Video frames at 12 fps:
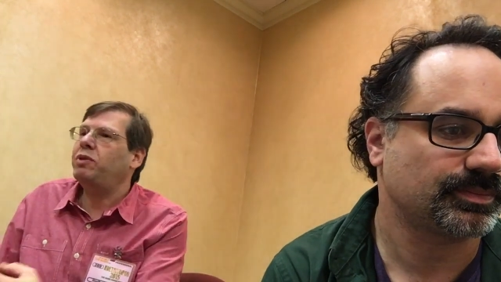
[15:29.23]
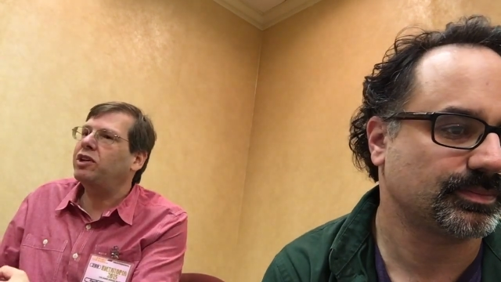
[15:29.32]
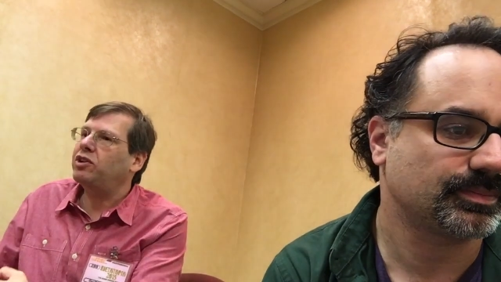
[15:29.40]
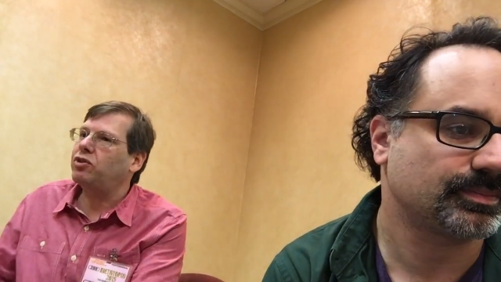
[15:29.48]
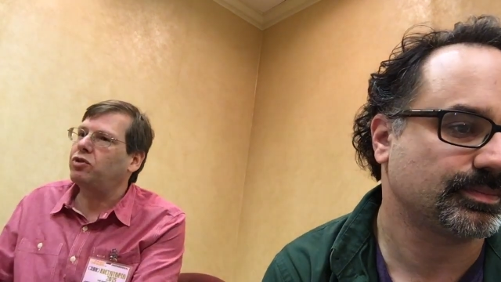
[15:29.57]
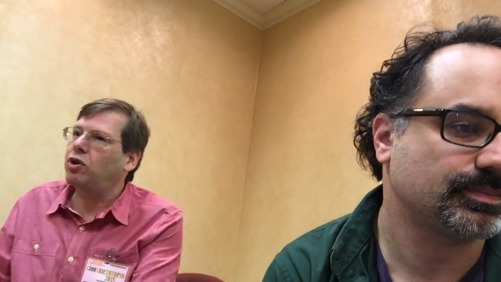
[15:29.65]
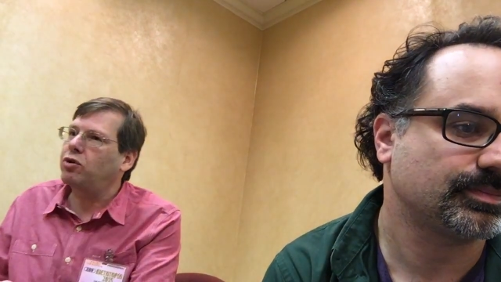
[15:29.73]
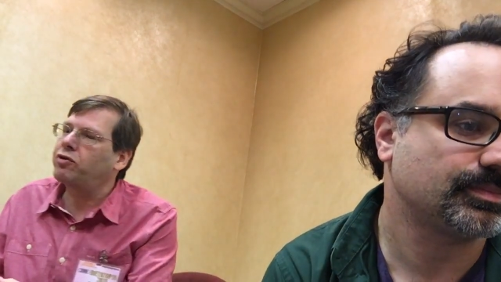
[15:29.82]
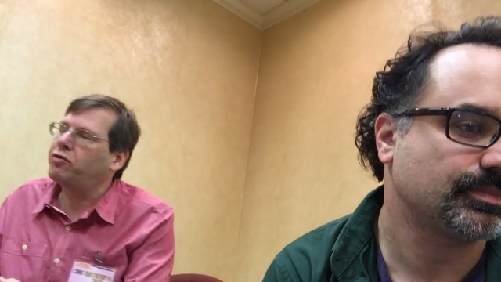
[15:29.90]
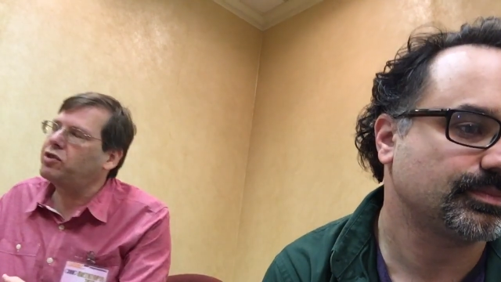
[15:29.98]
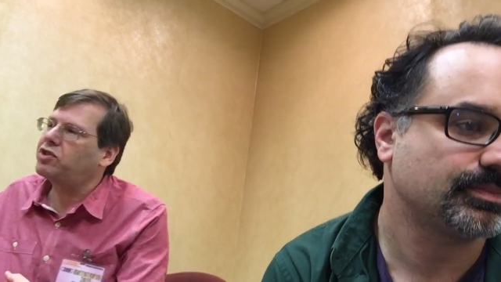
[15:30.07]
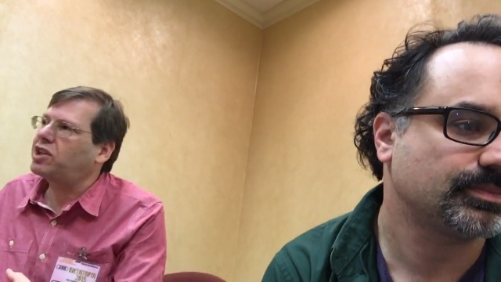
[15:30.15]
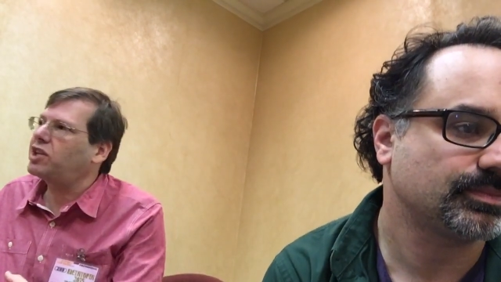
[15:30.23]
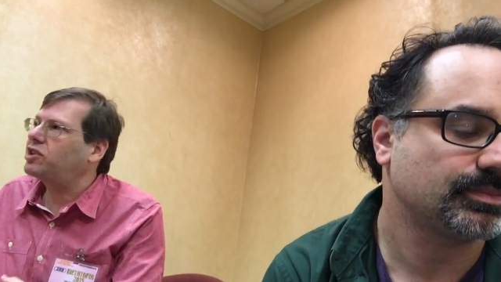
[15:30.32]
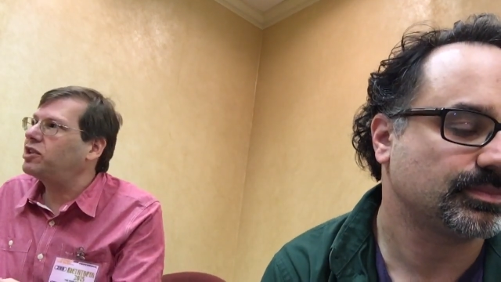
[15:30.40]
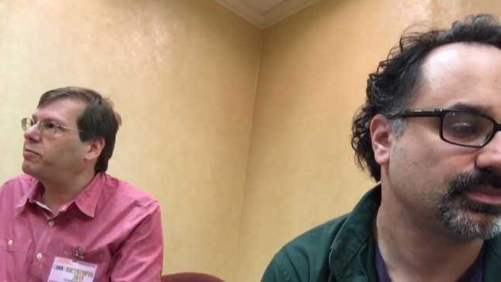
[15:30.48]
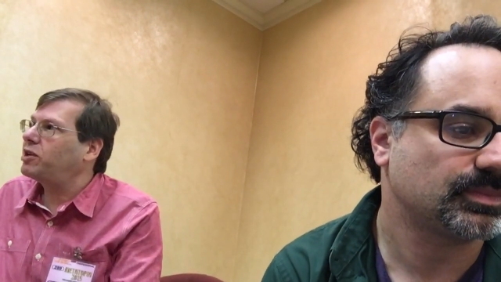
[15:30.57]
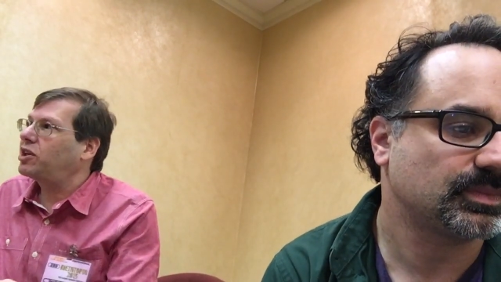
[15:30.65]
Speaker 1: be a little overview section
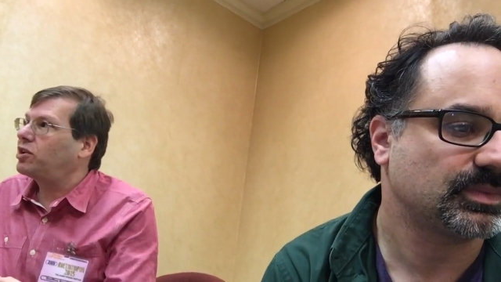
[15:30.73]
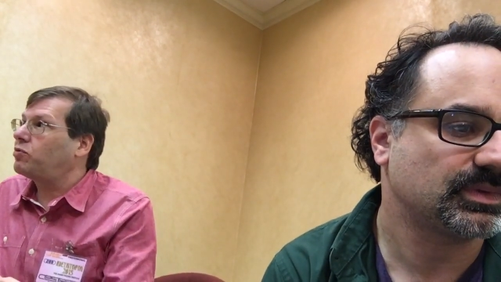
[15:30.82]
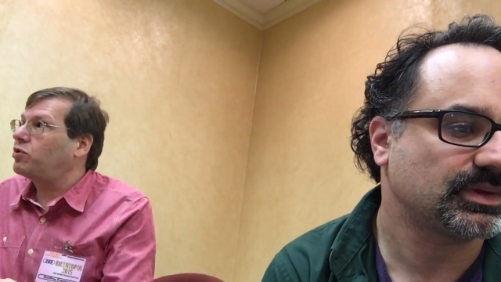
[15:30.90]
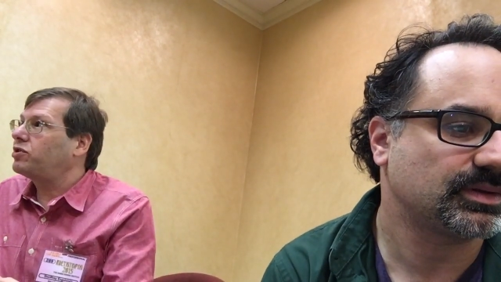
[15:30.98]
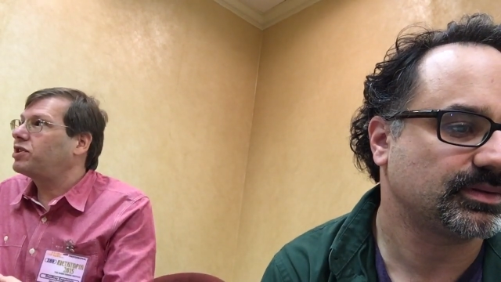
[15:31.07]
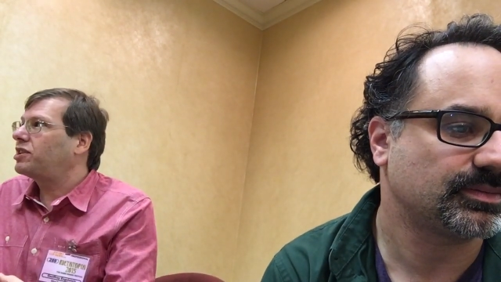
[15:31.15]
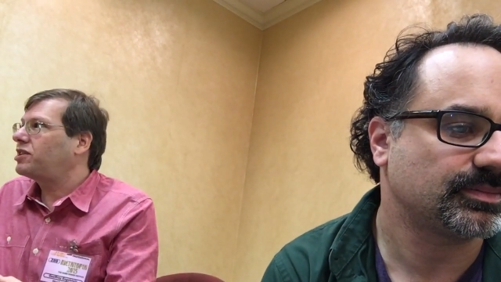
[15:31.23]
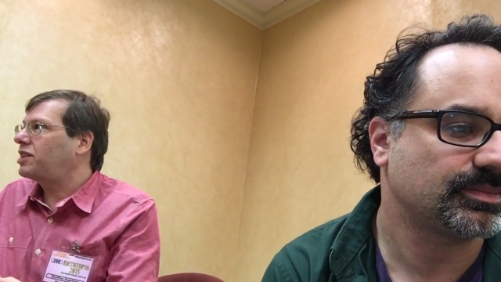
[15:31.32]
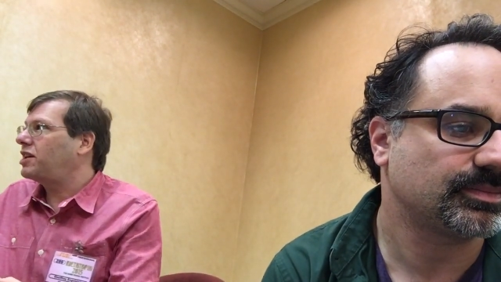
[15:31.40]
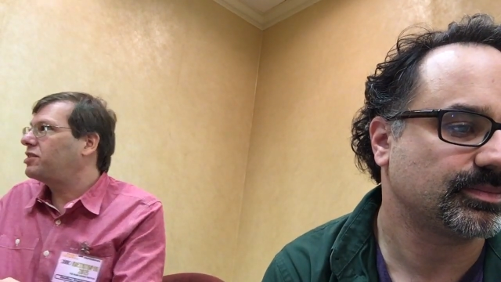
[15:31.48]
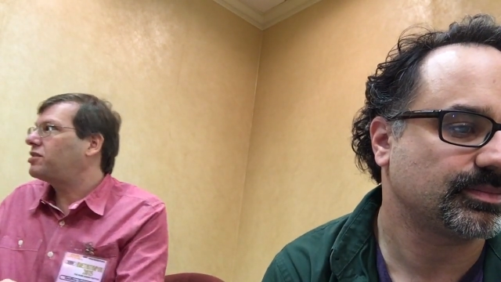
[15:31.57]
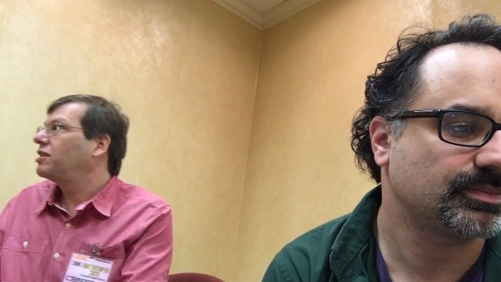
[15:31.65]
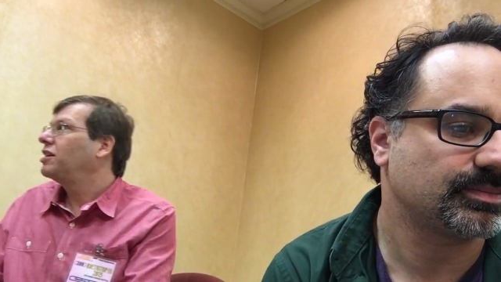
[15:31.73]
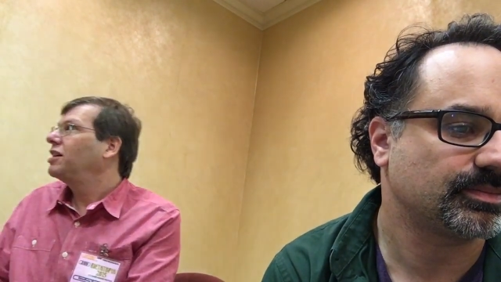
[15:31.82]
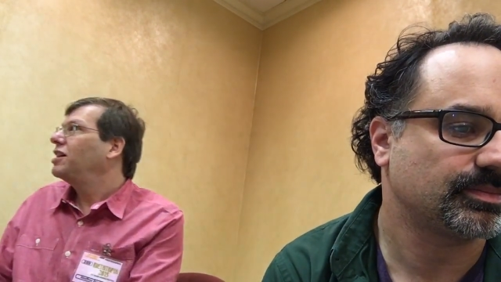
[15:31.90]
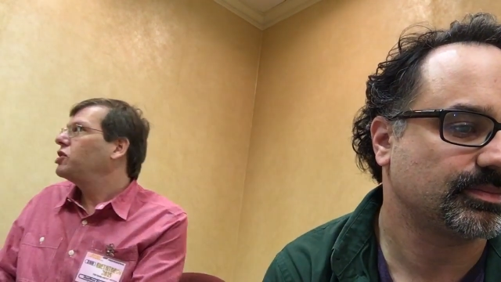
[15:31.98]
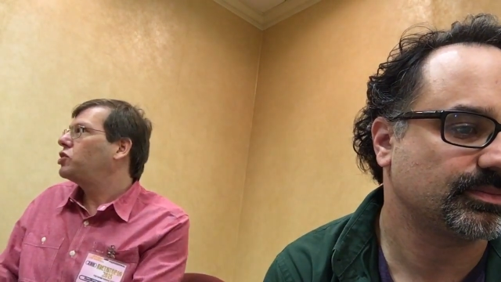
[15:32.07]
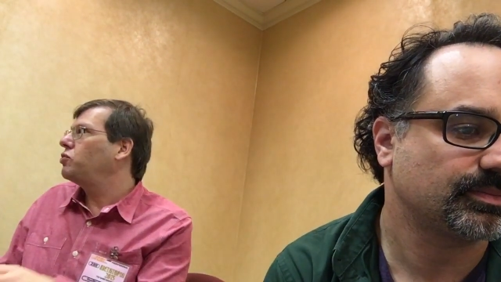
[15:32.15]
at the beginning of the rules that says,
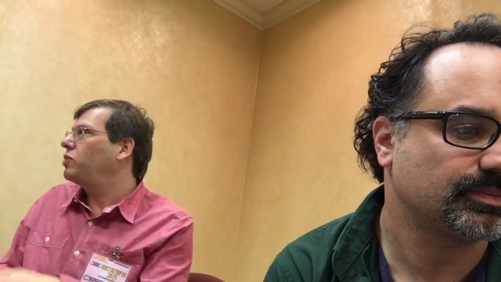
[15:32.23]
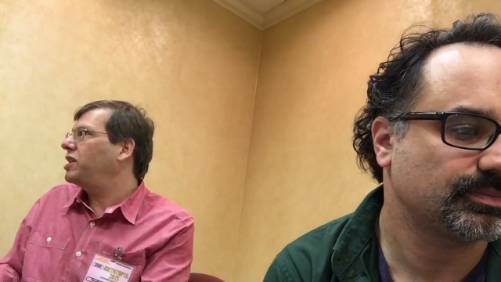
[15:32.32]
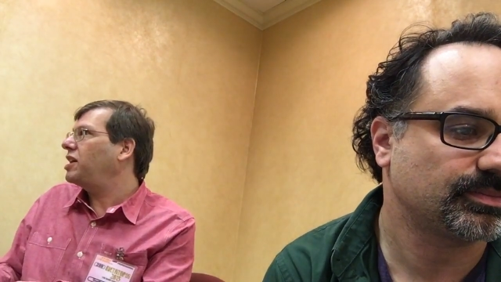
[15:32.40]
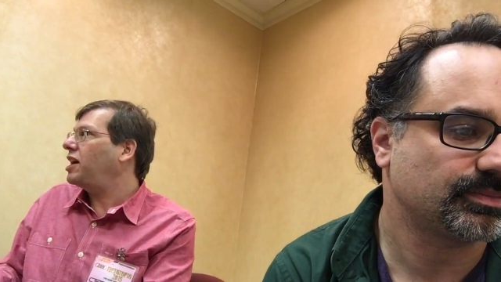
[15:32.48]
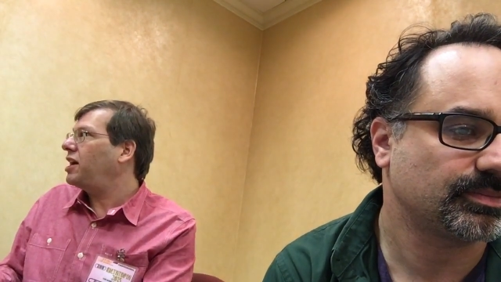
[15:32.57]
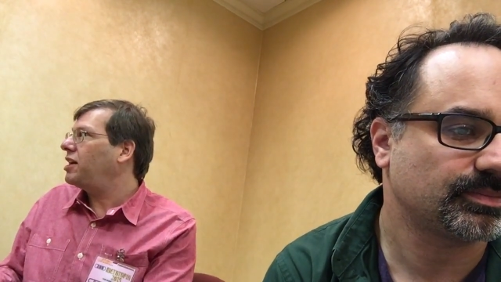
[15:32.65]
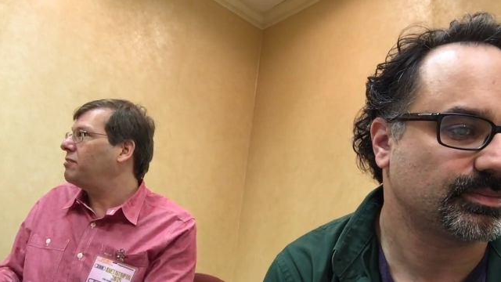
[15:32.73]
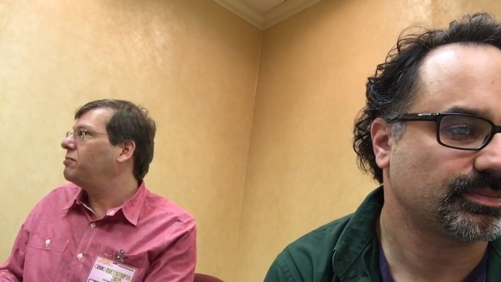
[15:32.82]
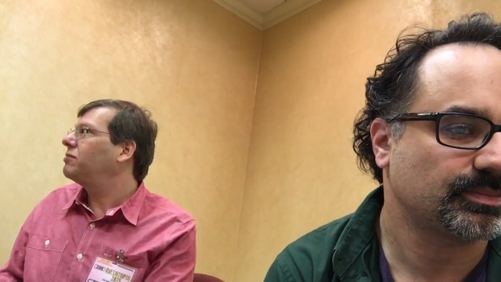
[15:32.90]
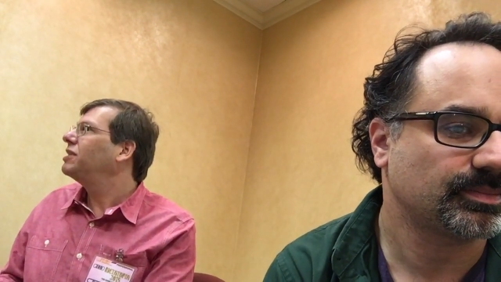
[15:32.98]
to win the game,